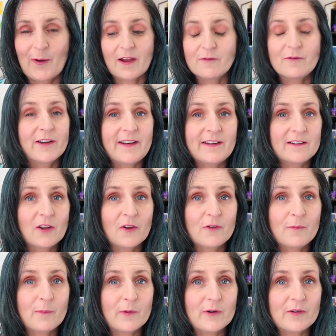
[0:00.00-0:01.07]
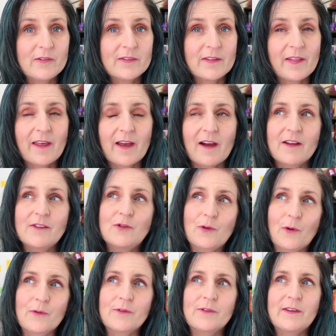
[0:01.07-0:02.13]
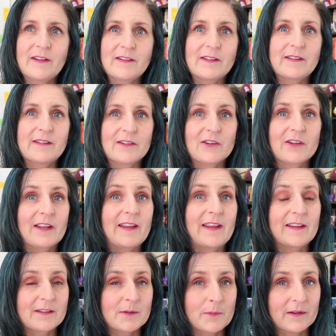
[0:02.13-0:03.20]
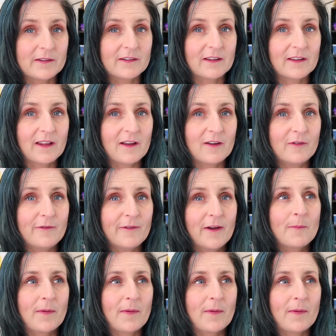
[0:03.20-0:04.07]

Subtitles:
I read a lot of books that I don't necessarily expect to love,